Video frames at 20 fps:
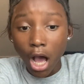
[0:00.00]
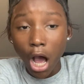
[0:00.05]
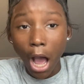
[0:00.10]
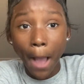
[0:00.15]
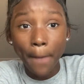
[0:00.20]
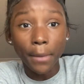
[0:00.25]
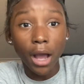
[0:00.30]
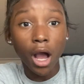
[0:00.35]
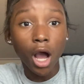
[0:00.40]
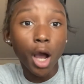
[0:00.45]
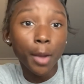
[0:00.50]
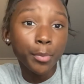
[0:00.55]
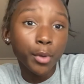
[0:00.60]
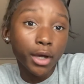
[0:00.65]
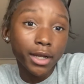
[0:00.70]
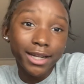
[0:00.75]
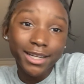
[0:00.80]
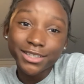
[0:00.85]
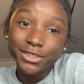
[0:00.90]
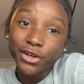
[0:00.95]
I hope
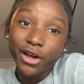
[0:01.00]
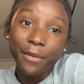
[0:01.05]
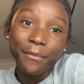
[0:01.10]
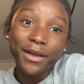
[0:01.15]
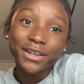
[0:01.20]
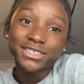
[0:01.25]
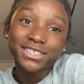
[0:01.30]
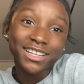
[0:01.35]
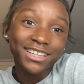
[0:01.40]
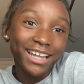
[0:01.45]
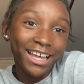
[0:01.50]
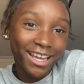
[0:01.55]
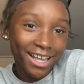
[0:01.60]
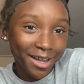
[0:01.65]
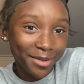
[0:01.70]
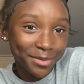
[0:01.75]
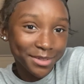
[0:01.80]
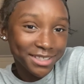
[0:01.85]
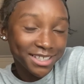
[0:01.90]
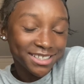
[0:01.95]
y'all enjoy. Make sure to like,
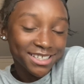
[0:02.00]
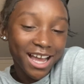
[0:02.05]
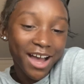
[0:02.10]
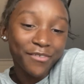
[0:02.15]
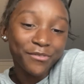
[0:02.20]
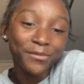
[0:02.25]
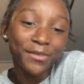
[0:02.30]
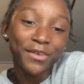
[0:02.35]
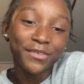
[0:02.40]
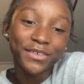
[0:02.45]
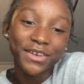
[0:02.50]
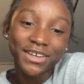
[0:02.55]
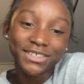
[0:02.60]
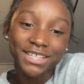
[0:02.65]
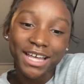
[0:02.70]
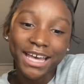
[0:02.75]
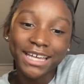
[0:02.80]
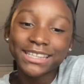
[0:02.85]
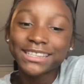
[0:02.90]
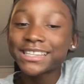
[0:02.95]
comment, subscribe for more videos
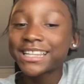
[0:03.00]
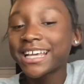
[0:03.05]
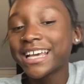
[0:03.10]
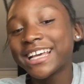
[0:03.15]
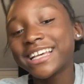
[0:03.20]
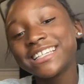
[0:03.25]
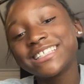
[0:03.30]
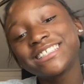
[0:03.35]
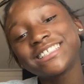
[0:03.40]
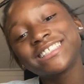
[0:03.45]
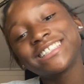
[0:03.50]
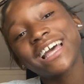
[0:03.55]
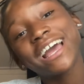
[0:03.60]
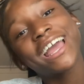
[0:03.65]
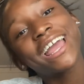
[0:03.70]
like this.